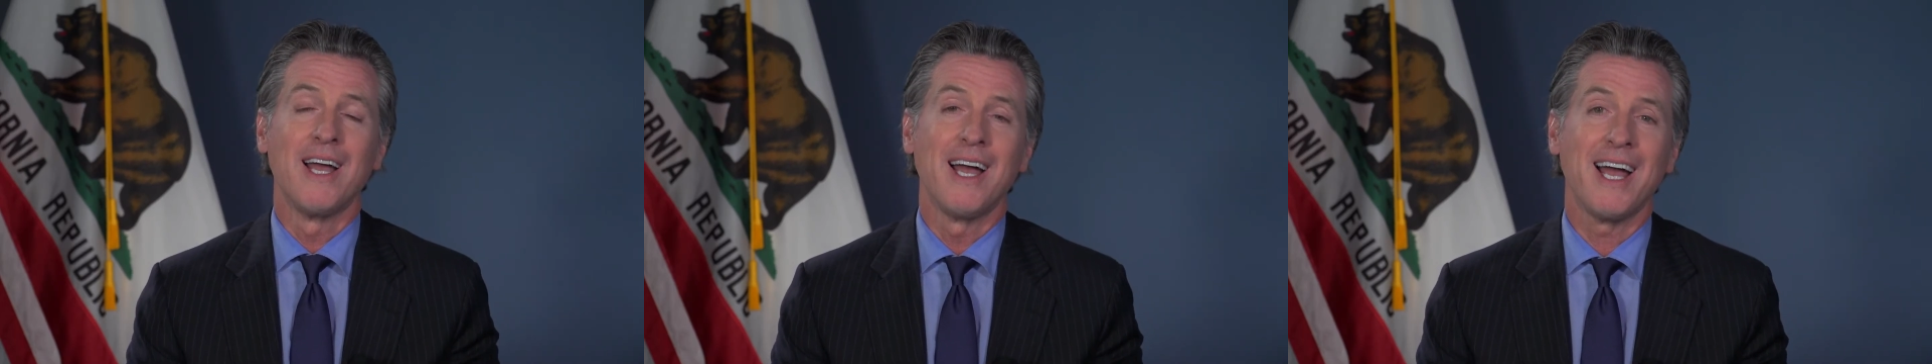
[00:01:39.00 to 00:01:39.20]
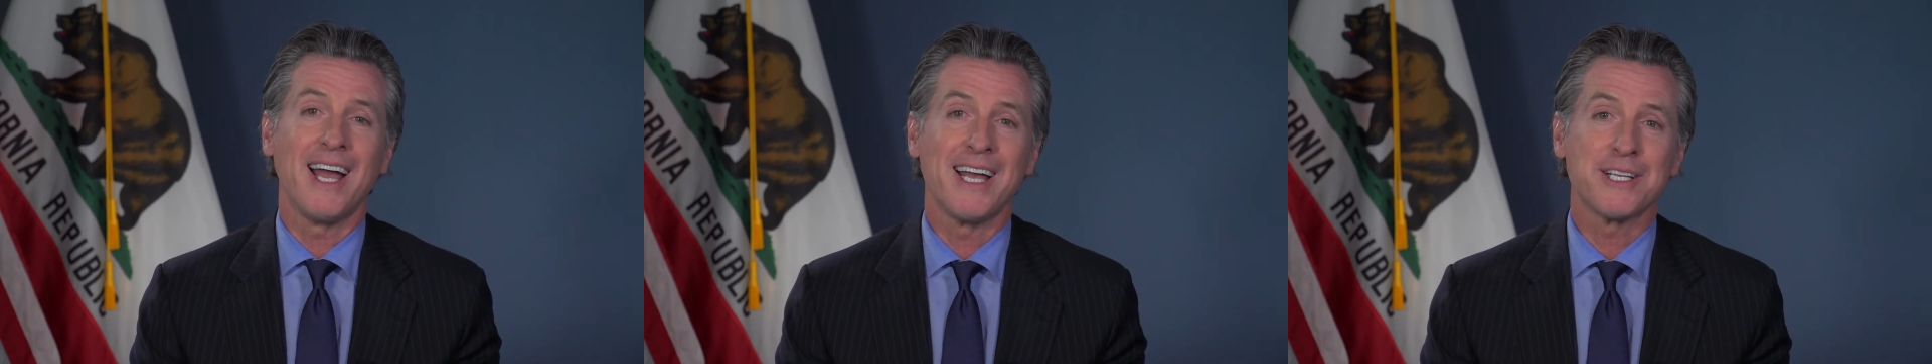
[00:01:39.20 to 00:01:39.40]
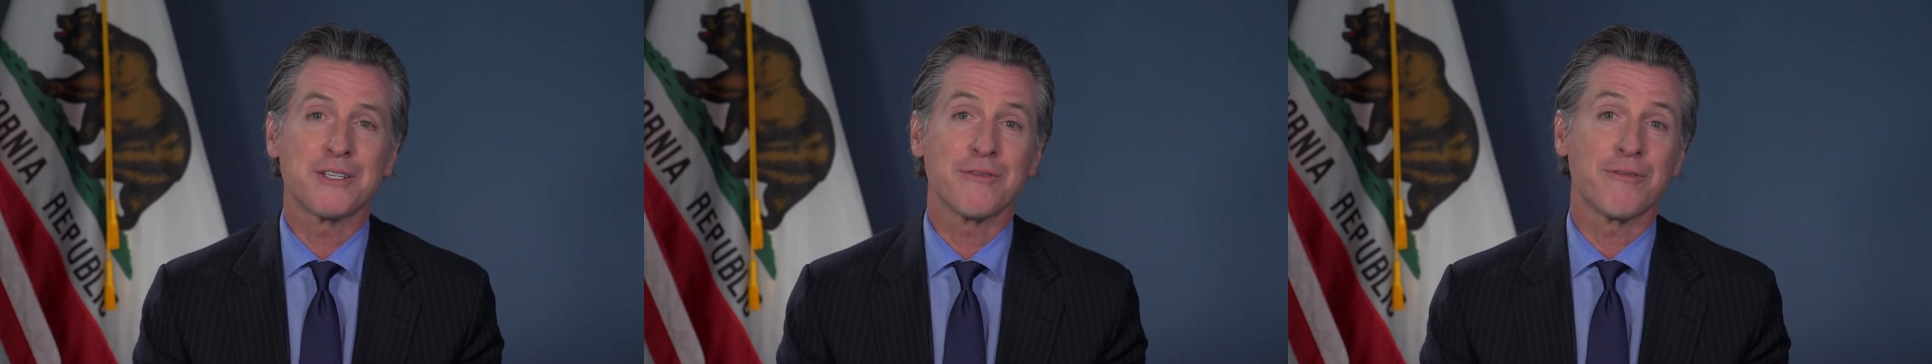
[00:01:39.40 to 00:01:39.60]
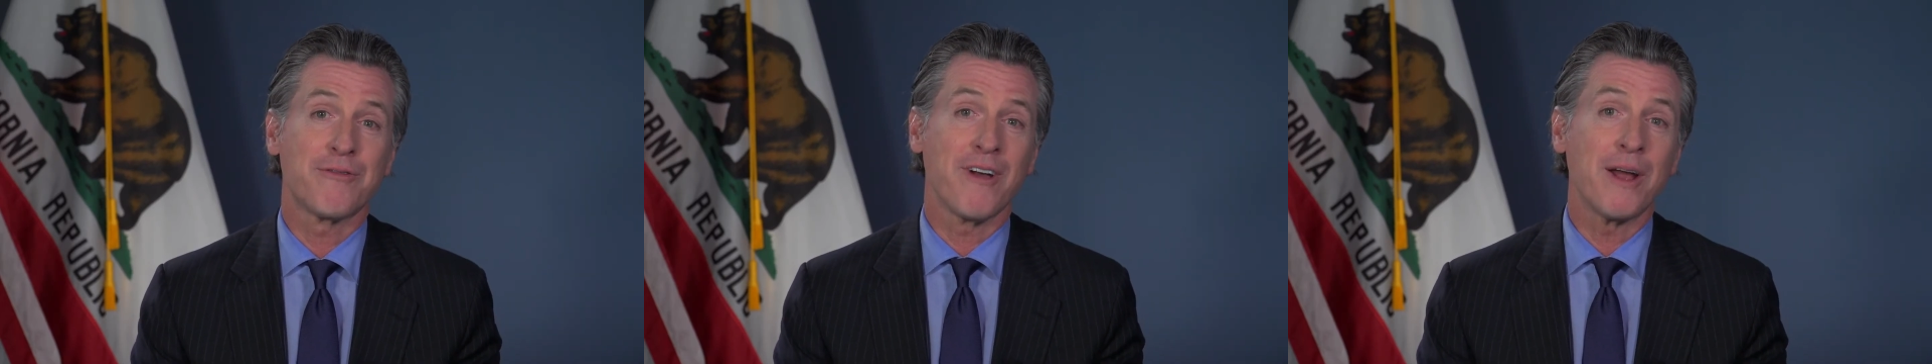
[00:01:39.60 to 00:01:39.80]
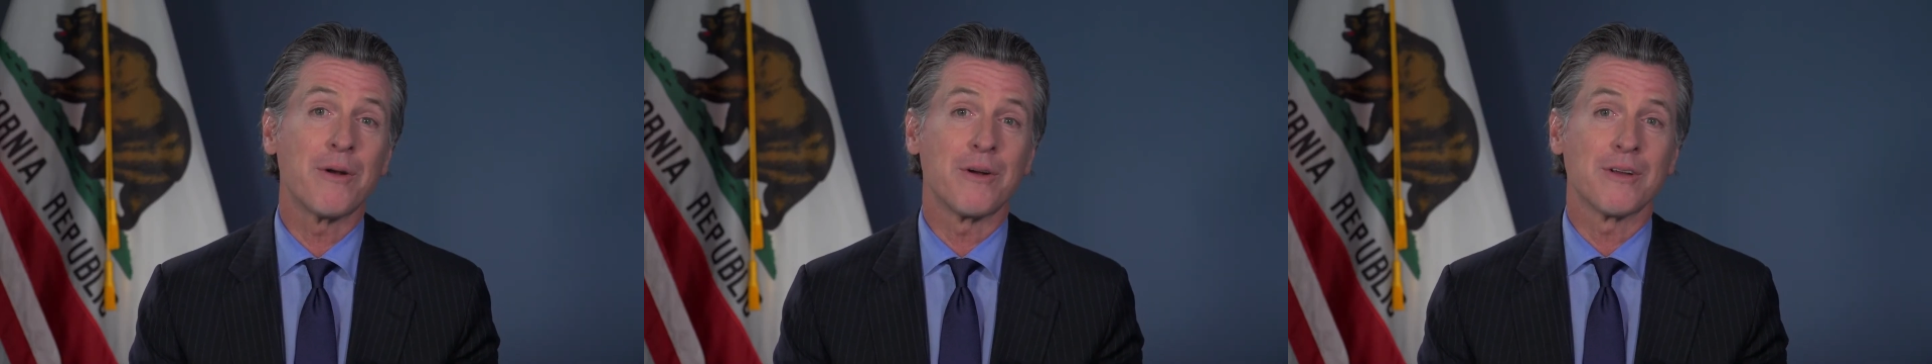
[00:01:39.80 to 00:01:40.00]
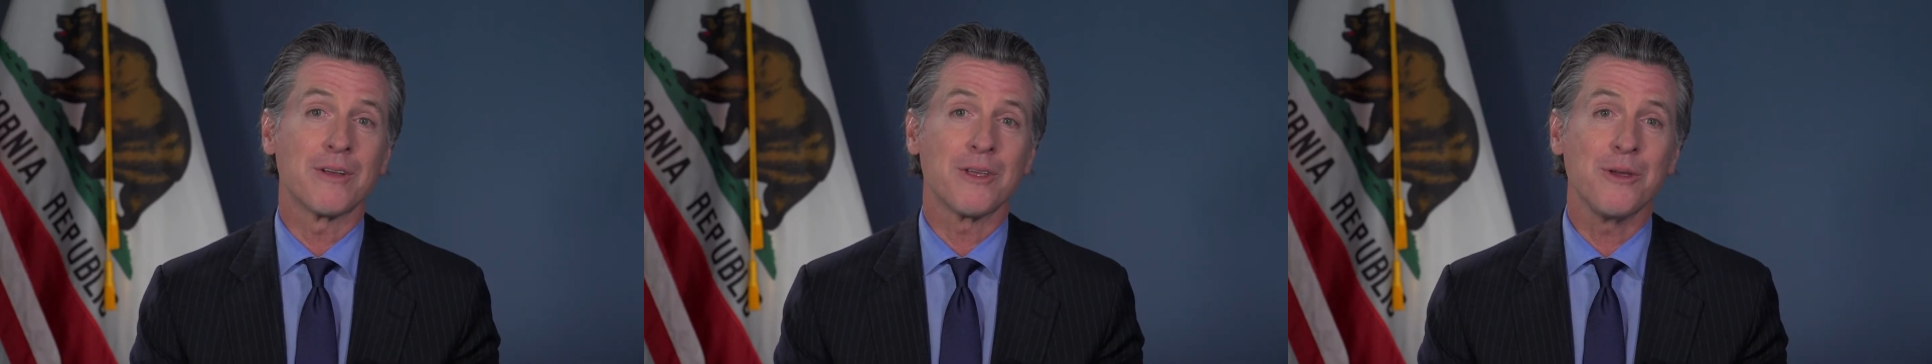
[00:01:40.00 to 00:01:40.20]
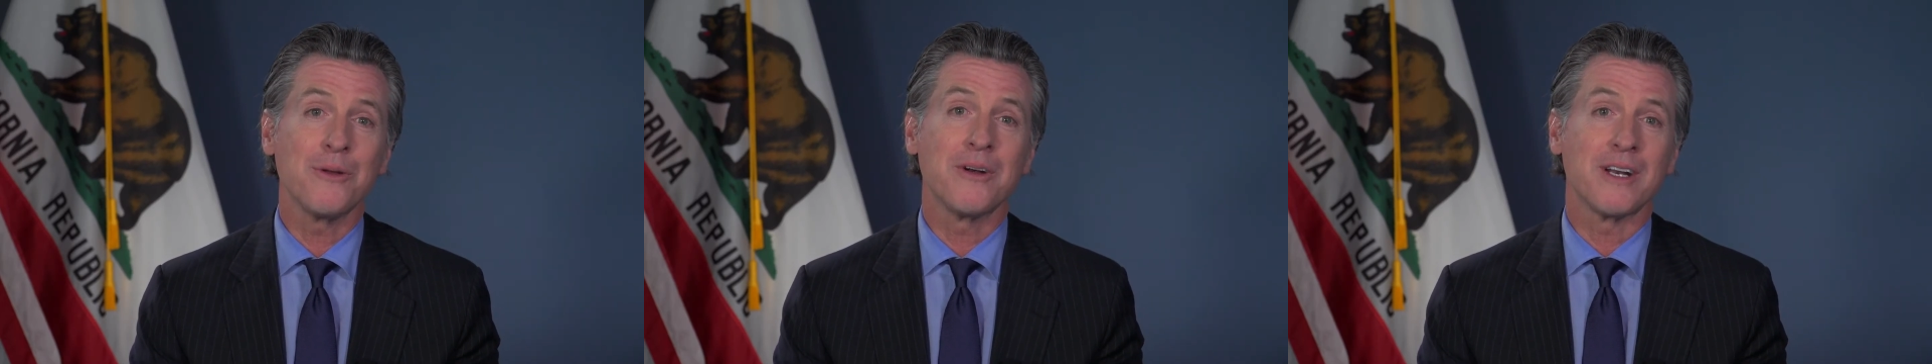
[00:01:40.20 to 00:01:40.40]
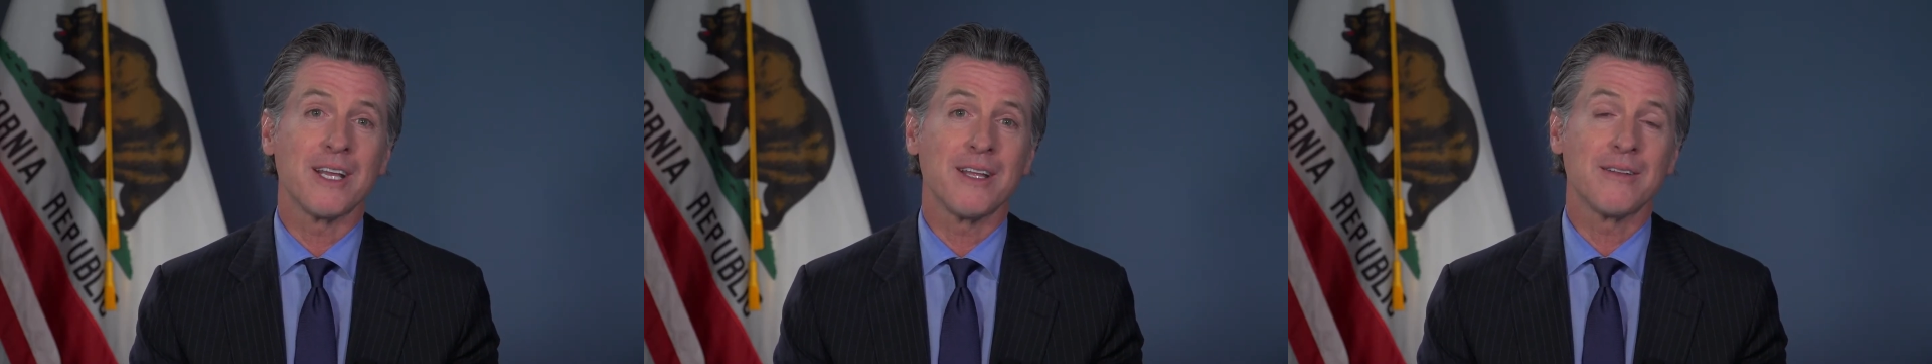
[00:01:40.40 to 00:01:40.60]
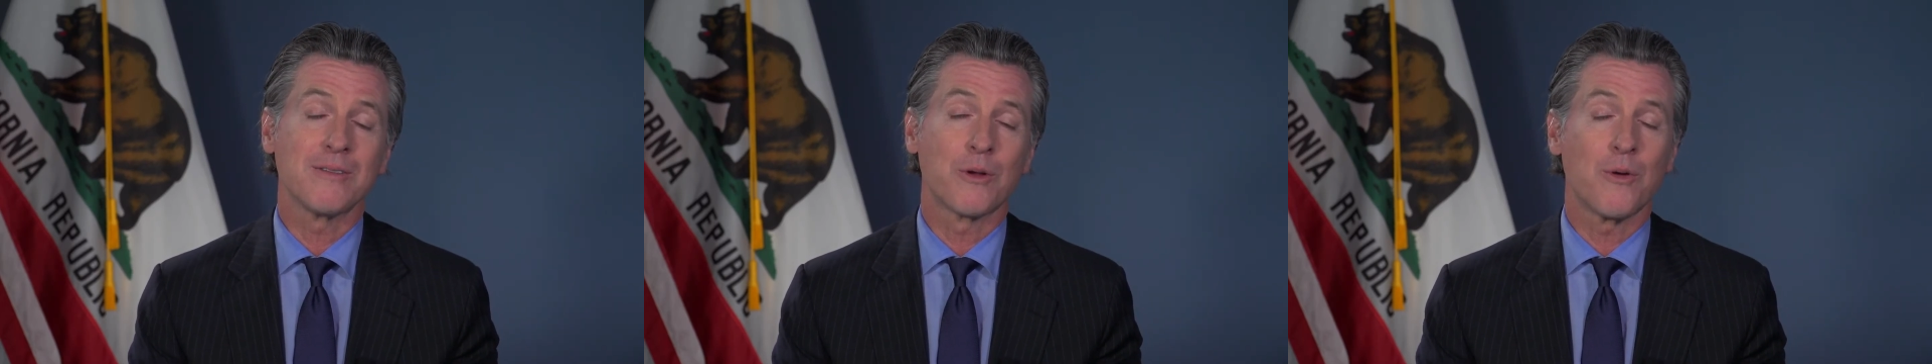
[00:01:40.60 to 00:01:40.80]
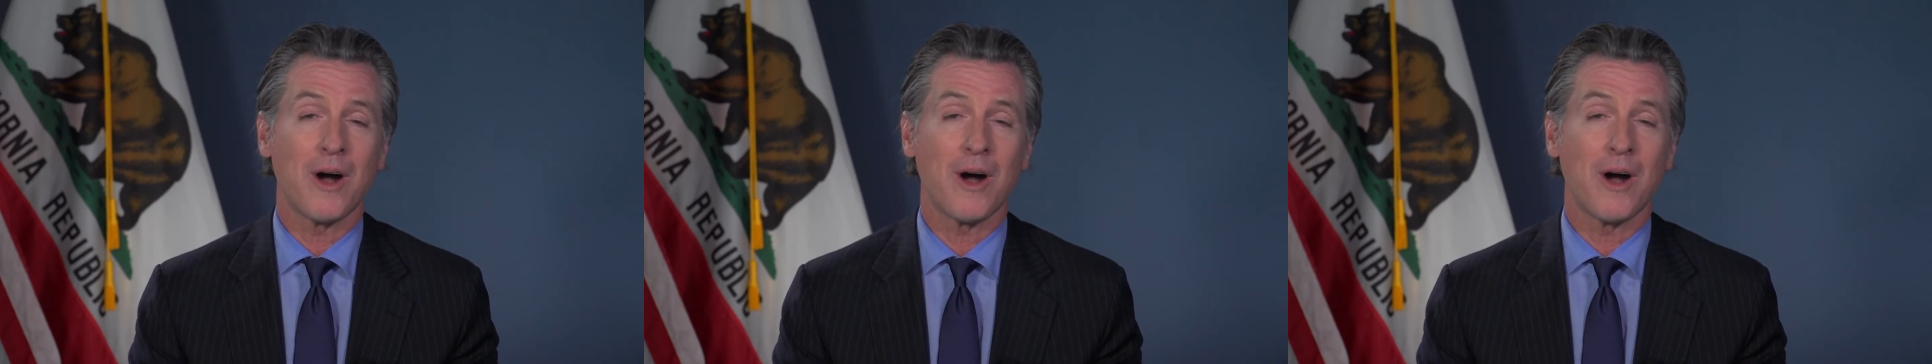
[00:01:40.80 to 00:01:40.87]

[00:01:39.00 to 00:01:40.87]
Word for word: as federal unity and